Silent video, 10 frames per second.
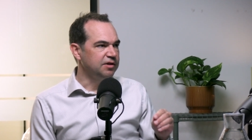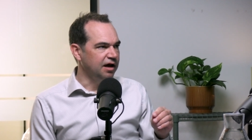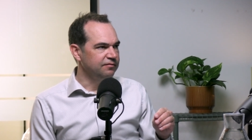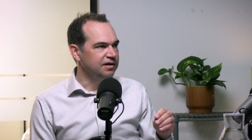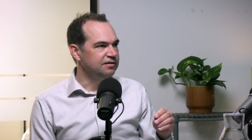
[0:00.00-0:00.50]

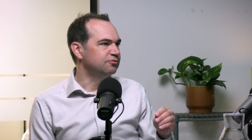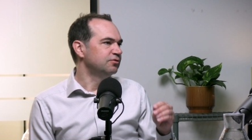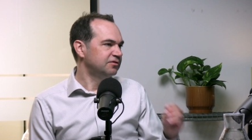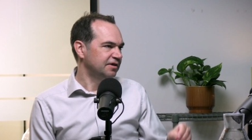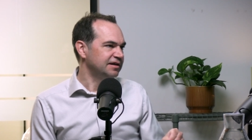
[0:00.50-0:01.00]
dive into
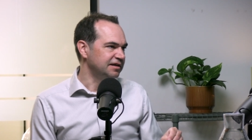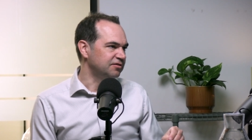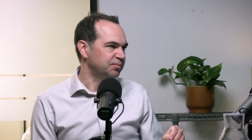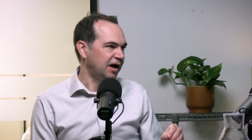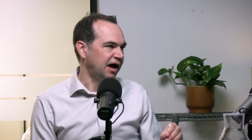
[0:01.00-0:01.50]
the
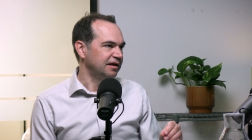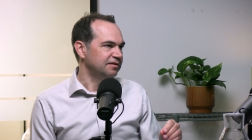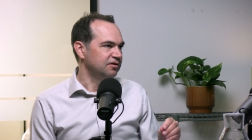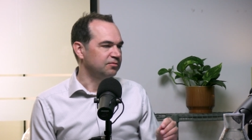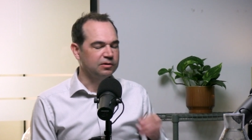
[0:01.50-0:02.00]
techniques behind
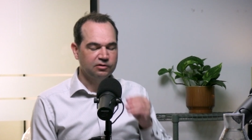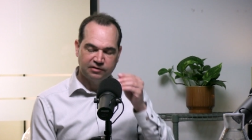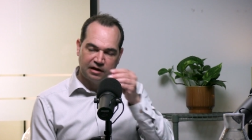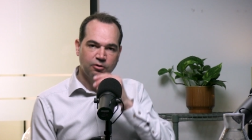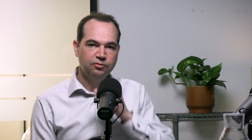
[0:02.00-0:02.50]
this, because
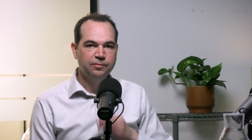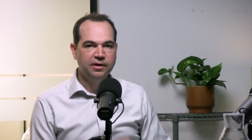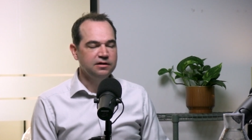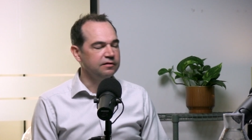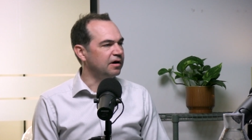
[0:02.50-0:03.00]
I know that many of